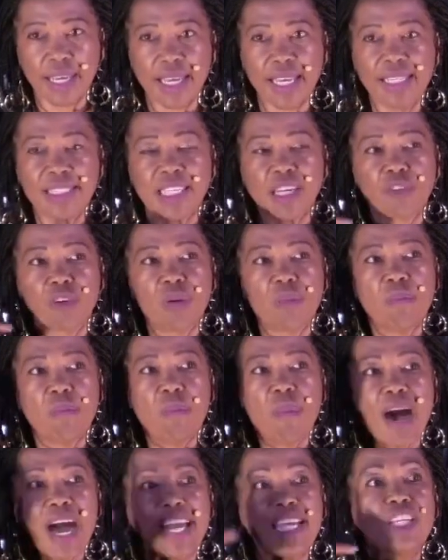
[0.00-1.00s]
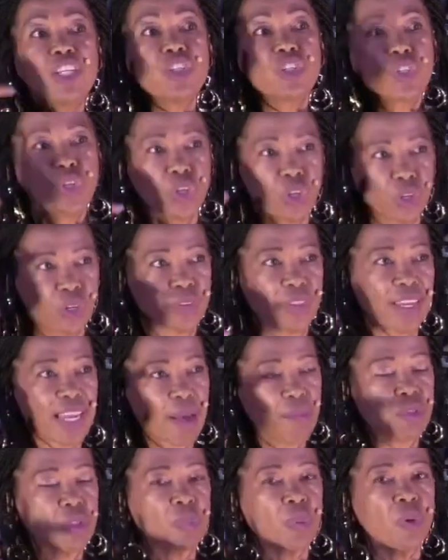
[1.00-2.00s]
it's a reminder that I'm
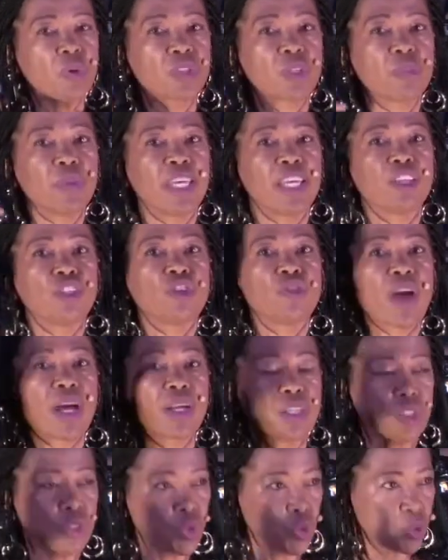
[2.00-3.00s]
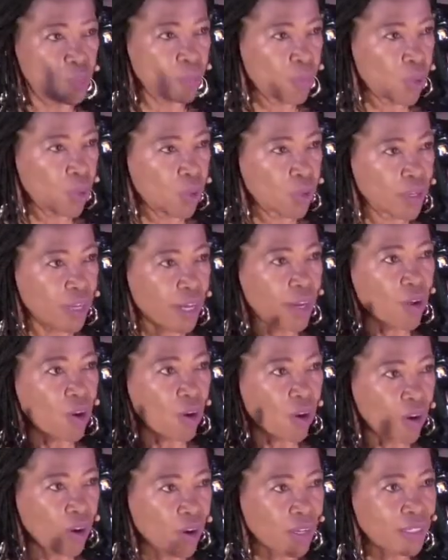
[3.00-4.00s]
supposed to be in gratitude mode at
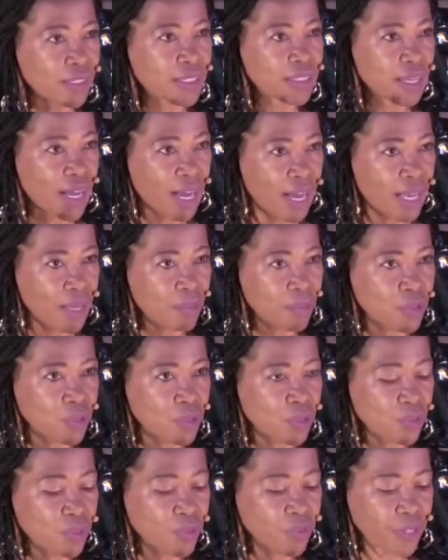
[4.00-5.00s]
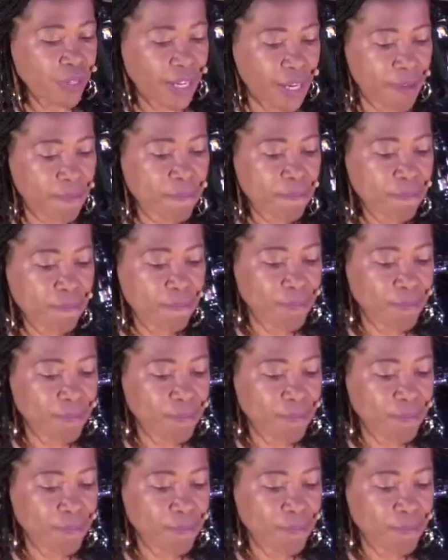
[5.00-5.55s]
all times, right?